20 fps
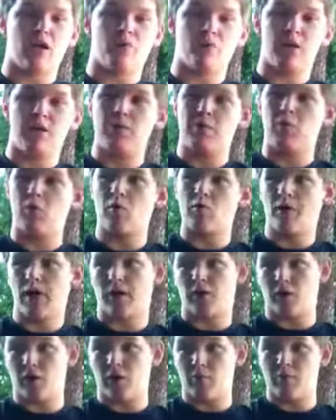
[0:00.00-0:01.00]
Many people were
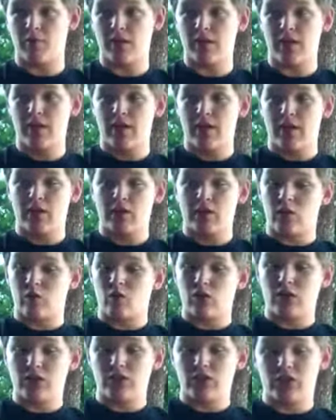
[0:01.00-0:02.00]
bankrupt. So it
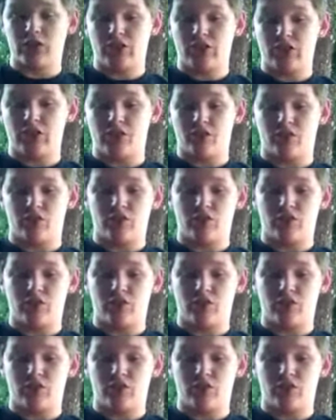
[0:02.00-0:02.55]
wasn't just you.